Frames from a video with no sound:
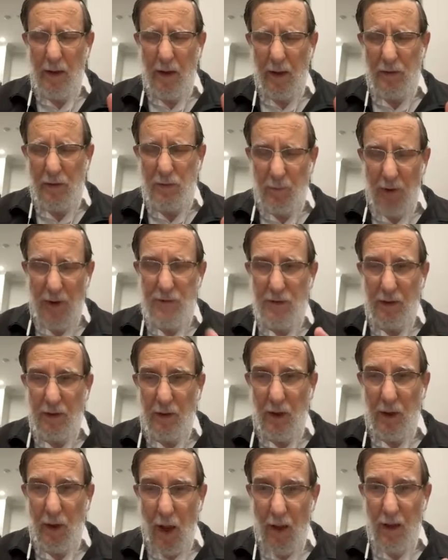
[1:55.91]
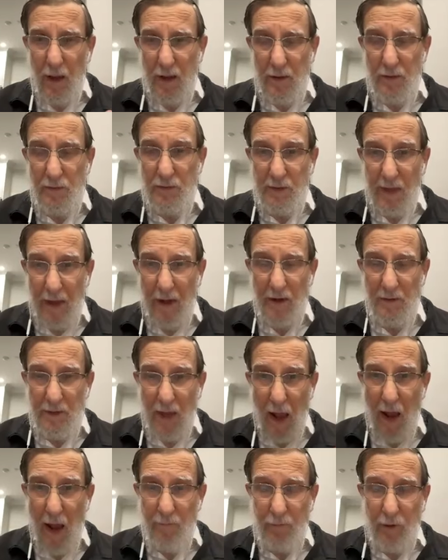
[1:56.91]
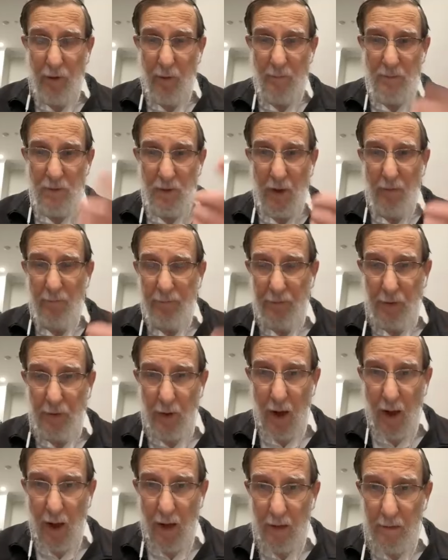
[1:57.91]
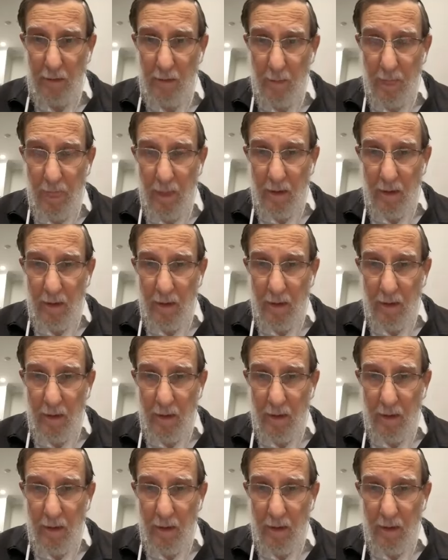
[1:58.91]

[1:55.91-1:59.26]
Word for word: expressing his, that is, Avraham's love for God.